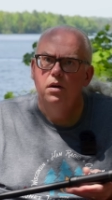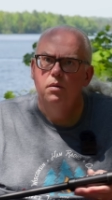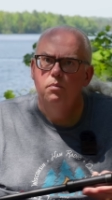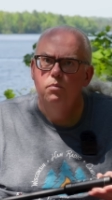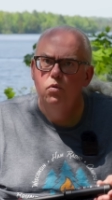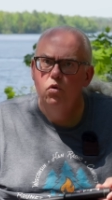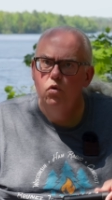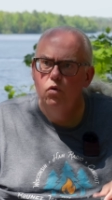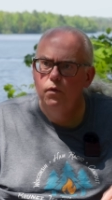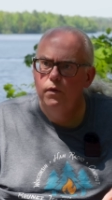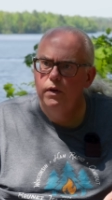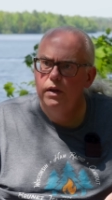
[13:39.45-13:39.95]

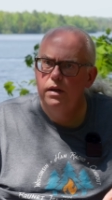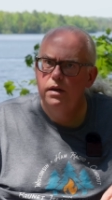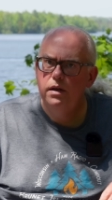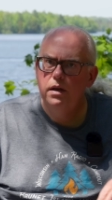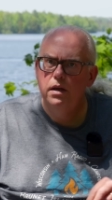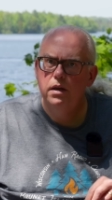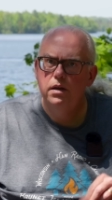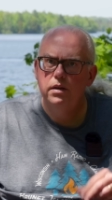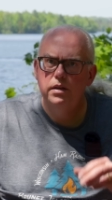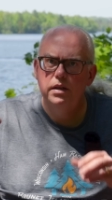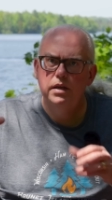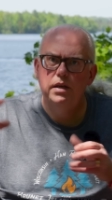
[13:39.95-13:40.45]
moving
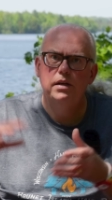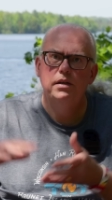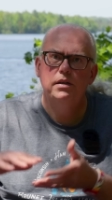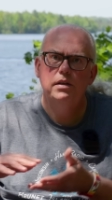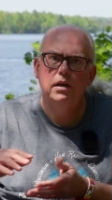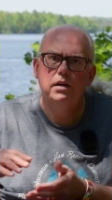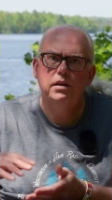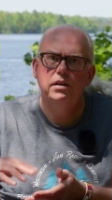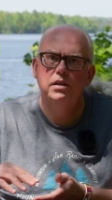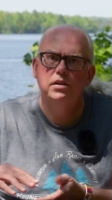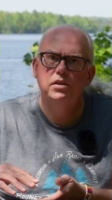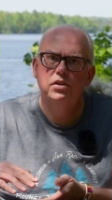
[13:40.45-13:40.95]
the
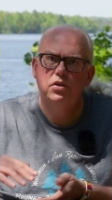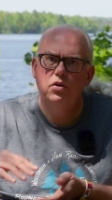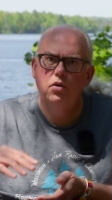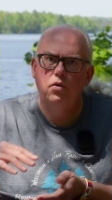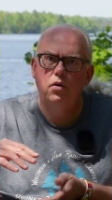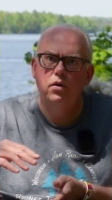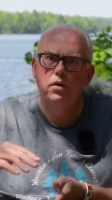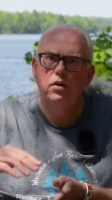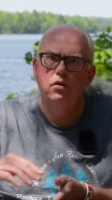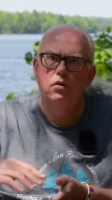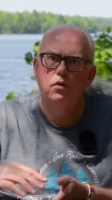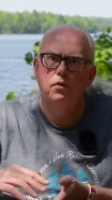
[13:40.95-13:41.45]
inductance
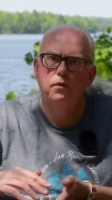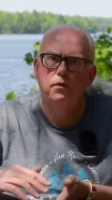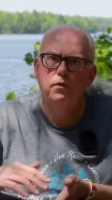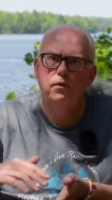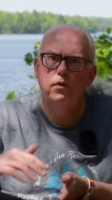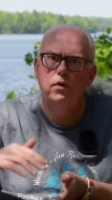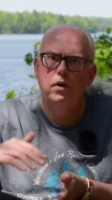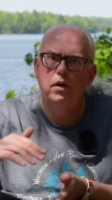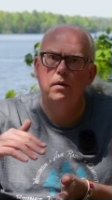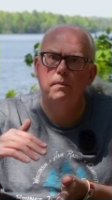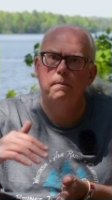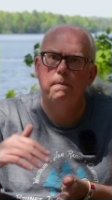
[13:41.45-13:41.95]
coil
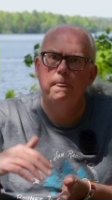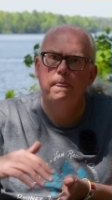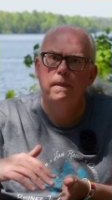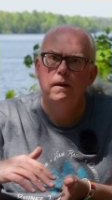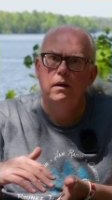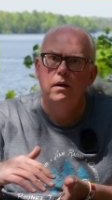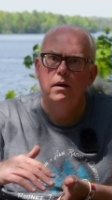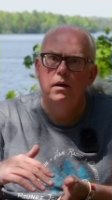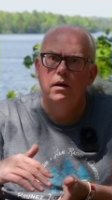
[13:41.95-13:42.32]
from